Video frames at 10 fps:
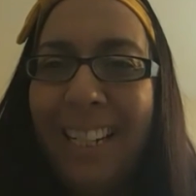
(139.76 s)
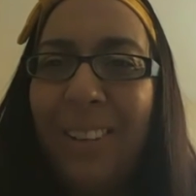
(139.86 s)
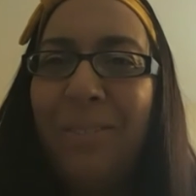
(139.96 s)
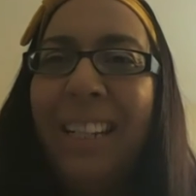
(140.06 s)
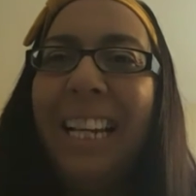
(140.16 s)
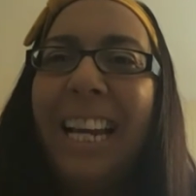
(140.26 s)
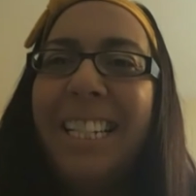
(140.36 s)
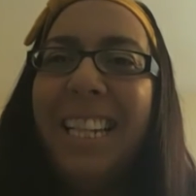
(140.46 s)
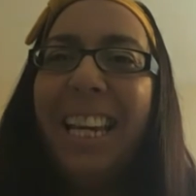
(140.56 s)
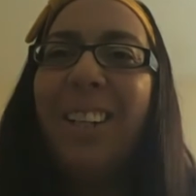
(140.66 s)
lovely
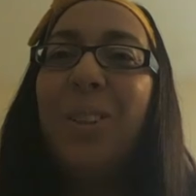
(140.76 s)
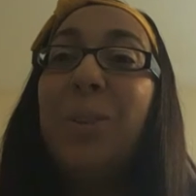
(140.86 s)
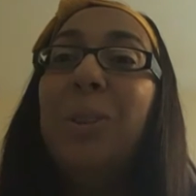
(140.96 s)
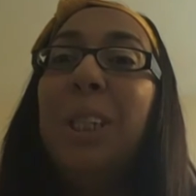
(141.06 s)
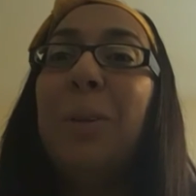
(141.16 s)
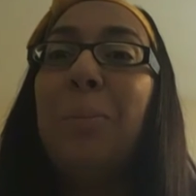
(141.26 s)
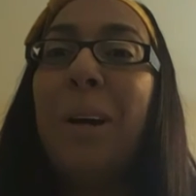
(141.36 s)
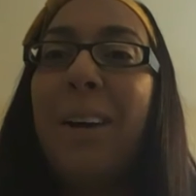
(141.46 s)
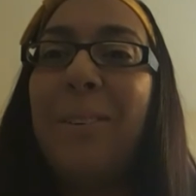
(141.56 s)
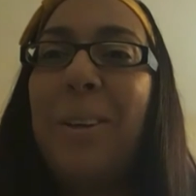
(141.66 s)
lady called Jill
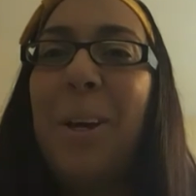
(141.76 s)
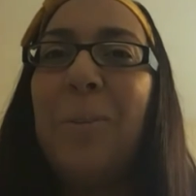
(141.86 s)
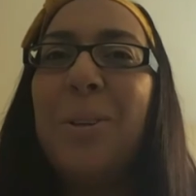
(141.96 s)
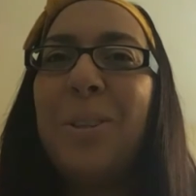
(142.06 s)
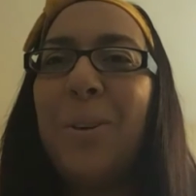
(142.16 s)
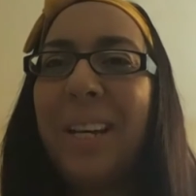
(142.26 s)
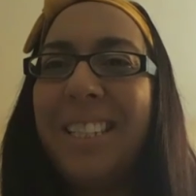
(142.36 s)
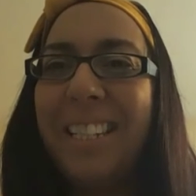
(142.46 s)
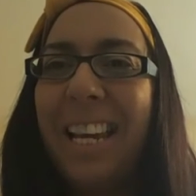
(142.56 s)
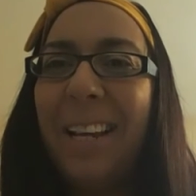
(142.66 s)
Brown, who was a
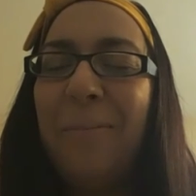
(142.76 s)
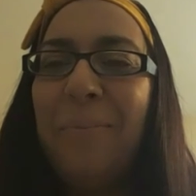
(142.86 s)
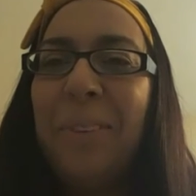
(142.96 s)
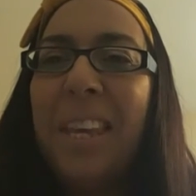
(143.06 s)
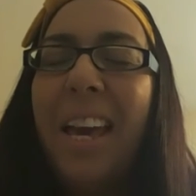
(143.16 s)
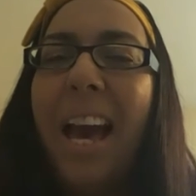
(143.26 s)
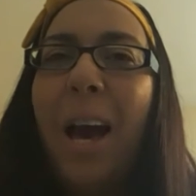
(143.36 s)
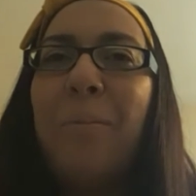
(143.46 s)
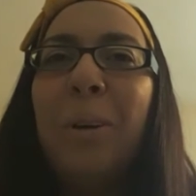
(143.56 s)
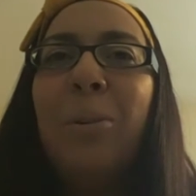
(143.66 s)
Questy.
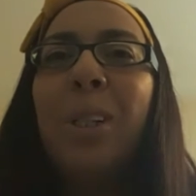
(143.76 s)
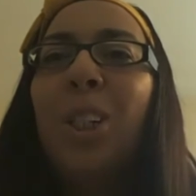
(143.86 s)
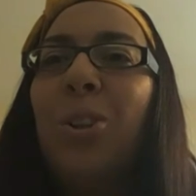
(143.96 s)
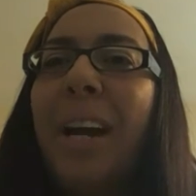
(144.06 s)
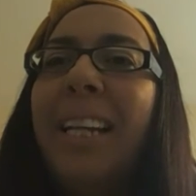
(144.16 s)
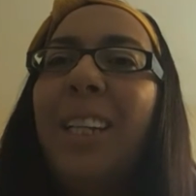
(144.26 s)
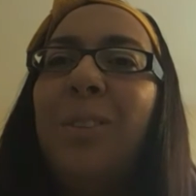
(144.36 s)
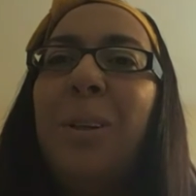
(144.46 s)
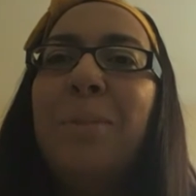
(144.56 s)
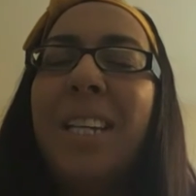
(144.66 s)
And we were on a training
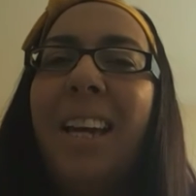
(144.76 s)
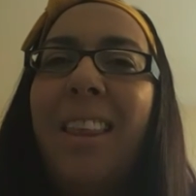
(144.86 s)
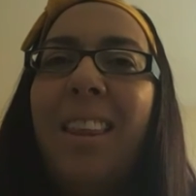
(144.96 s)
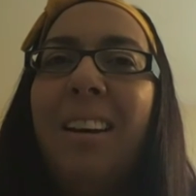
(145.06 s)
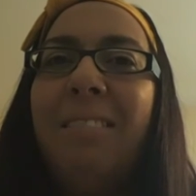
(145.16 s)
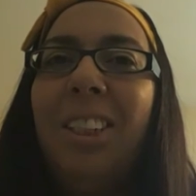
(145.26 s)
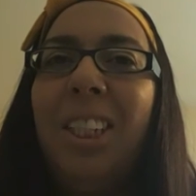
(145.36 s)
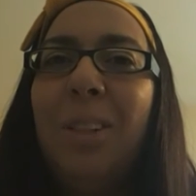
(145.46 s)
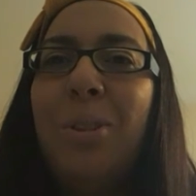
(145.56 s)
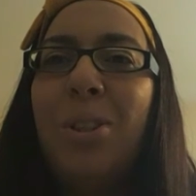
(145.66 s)
group together, and
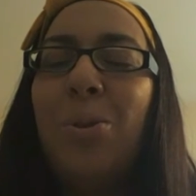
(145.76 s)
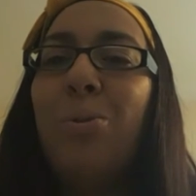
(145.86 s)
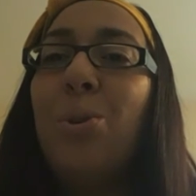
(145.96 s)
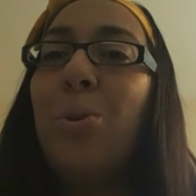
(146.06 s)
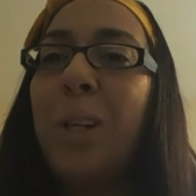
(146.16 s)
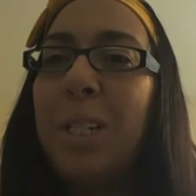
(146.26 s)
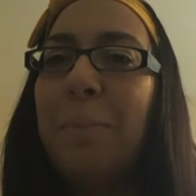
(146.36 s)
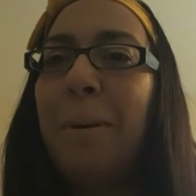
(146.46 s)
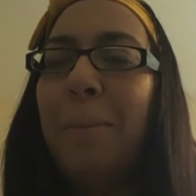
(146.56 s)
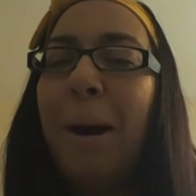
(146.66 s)
she was sort of talking to
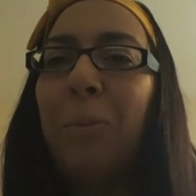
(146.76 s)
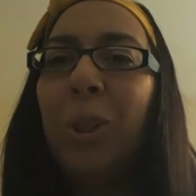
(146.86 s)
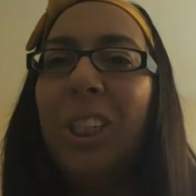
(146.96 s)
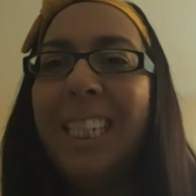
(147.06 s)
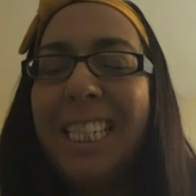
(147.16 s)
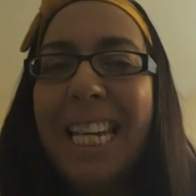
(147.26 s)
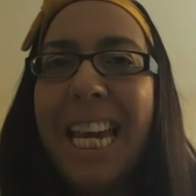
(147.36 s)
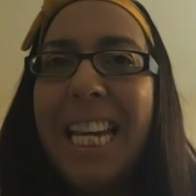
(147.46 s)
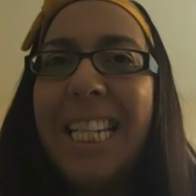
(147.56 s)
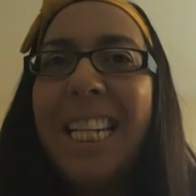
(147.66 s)
me about what she
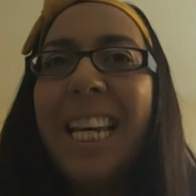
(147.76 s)
did